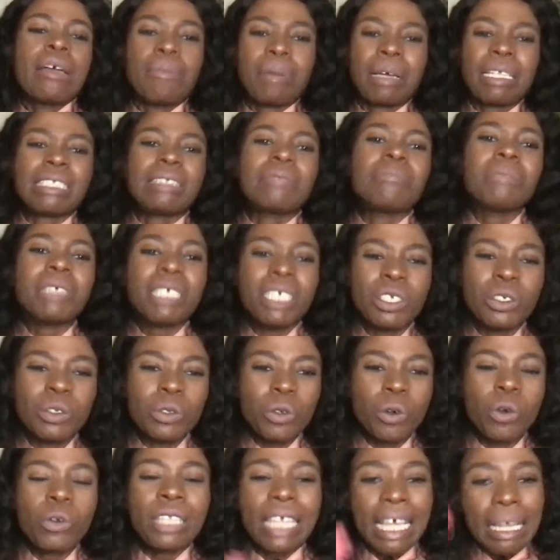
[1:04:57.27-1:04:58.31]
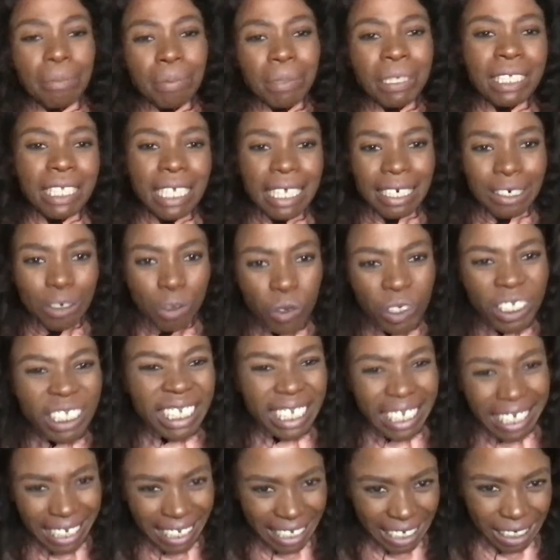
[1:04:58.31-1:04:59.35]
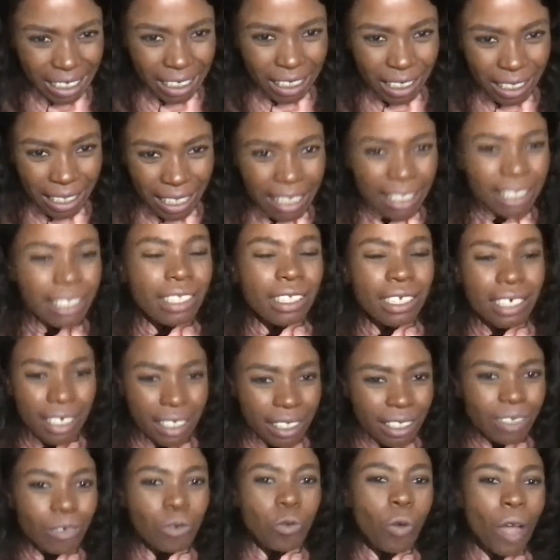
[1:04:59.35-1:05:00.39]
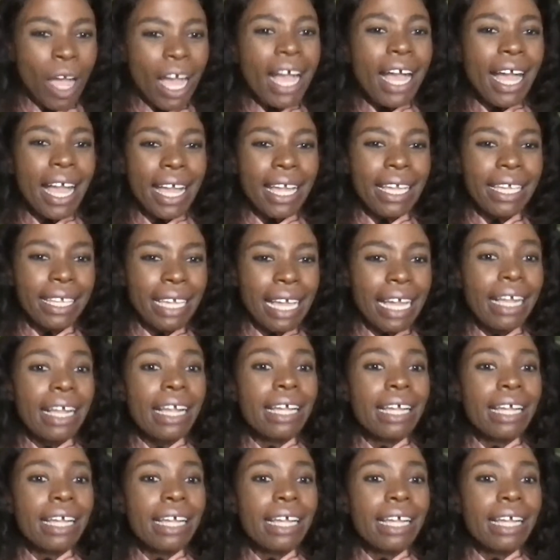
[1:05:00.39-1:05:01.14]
But me, that person knows English. That's the reason why I